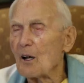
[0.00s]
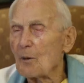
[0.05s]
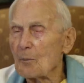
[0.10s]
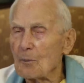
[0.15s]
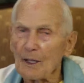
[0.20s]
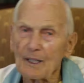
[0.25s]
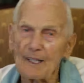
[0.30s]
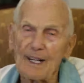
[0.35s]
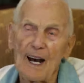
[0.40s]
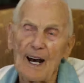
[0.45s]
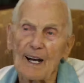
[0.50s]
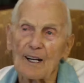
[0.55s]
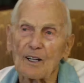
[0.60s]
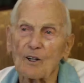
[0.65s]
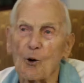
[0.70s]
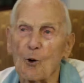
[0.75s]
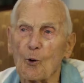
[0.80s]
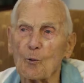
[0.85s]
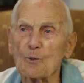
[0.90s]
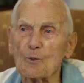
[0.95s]
My dad
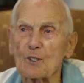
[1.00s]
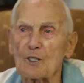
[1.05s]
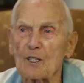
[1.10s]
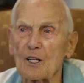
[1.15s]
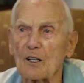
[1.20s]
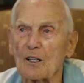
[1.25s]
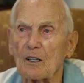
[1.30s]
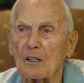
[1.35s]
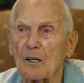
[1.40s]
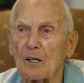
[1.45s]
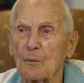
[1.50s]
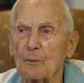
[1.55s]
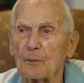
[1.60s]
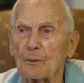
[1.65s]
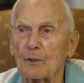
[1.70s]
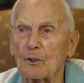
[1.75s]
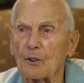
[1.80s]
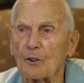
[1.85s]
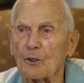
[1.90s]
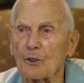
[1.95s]
homesteaded up
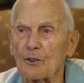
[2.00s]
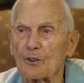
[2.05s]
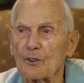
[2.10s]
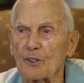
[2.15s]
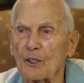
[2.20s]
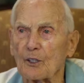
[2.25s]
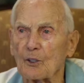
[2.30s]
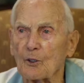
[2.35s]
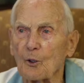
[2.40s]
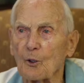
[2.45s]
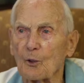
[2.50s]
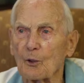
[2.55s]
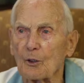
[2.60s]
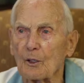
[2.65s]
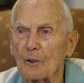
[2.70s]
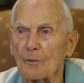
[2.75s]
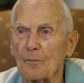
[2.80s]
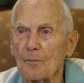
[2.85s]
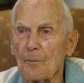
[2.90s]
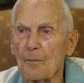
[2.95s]
in North Dakota,